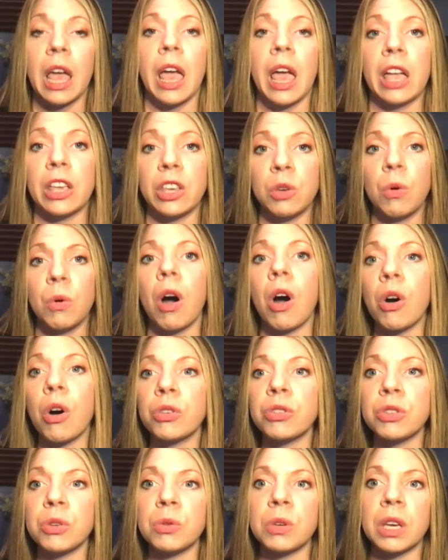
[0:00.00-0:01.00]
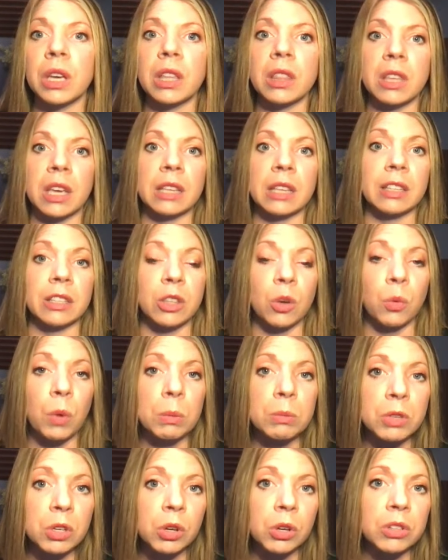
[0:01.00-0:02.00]
And you also get things like the
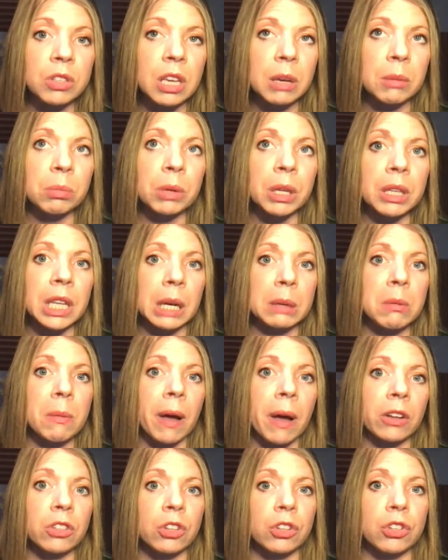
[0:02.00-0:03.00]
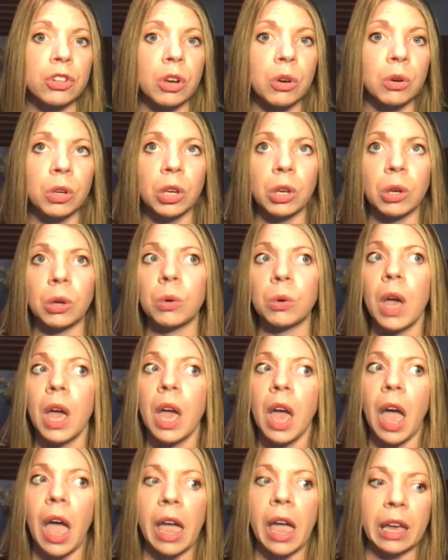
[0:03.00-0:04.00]
Whimsical template that I'm about to show you,
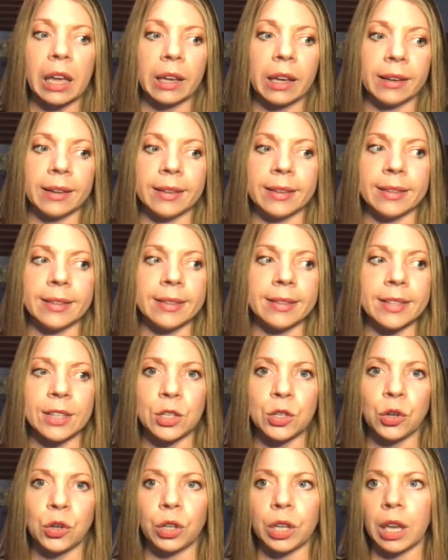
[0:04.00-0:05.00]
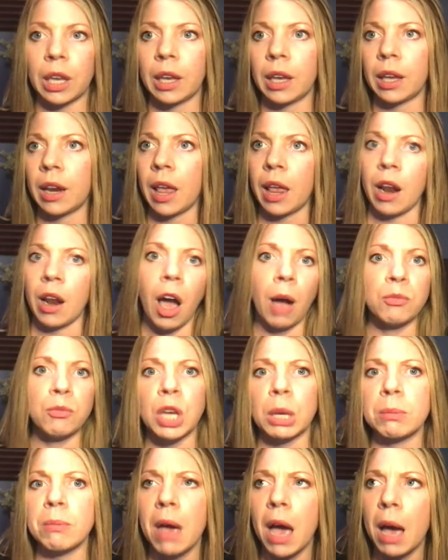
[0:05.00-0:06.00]
and you'll get an
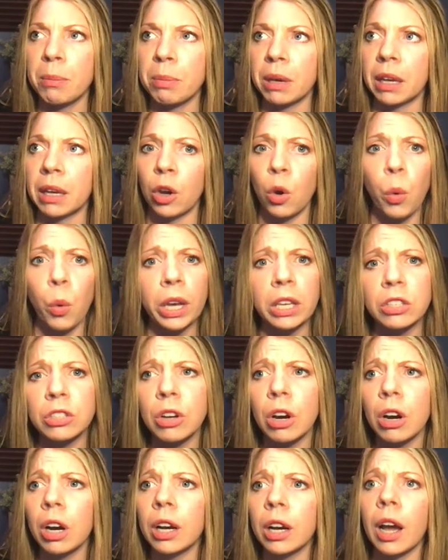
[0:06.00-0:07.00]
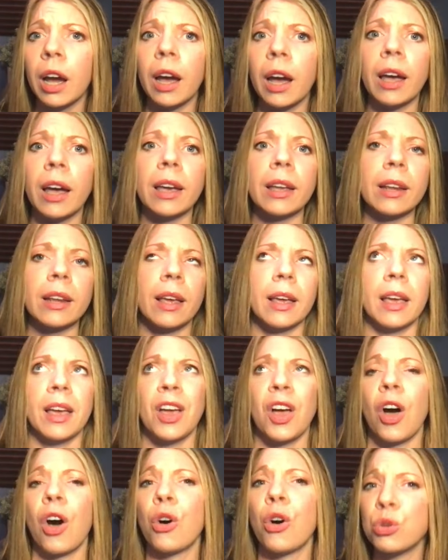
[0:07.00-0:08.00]
object mapping quick start guide,
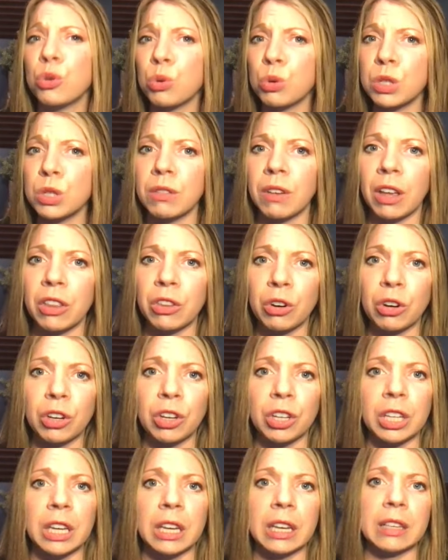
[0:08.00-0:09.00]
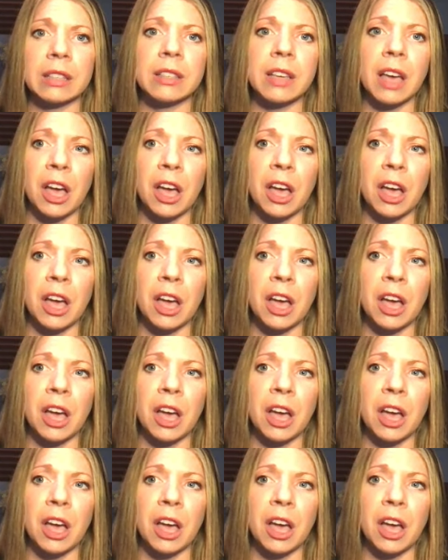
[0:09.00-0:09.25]
all sorts of other goodies.